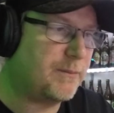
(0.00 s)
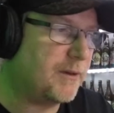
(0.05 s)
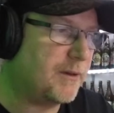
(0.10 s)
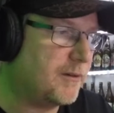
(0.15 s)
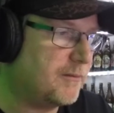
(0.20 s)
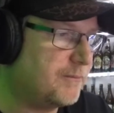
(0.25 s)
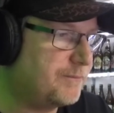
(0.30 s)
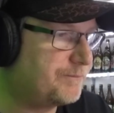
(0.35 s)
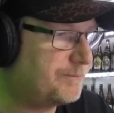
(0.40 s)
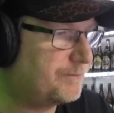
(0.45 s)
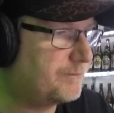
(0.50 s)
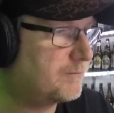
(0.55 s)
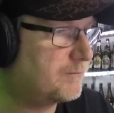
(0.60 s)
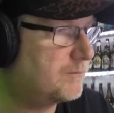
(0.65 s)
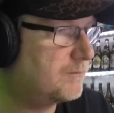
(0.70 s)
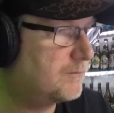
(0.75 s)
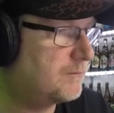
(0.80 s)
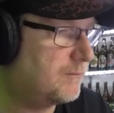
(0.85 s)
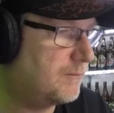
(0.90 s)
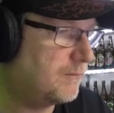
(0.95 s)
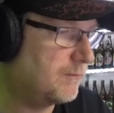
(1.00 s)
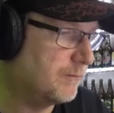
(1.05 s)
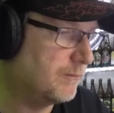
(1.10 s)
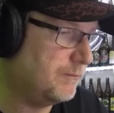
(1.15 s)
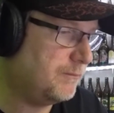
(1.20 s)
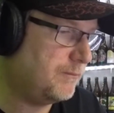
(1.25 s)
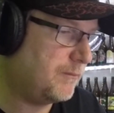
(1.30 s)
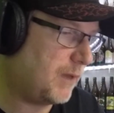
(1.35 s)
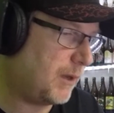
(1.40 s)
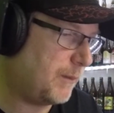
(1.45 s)
beer.
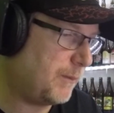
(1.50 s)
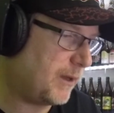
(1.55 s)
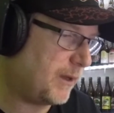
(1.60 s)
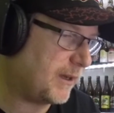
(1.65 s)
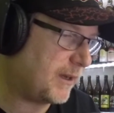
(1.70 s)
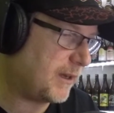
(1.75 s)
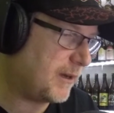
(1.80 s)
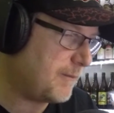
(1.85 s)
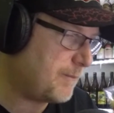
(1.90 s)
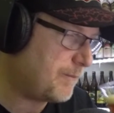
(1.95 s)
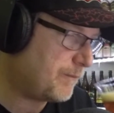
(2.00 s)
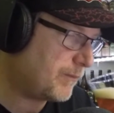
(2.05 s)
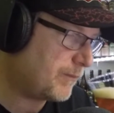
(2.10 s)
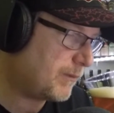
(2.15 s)
I'm liking it.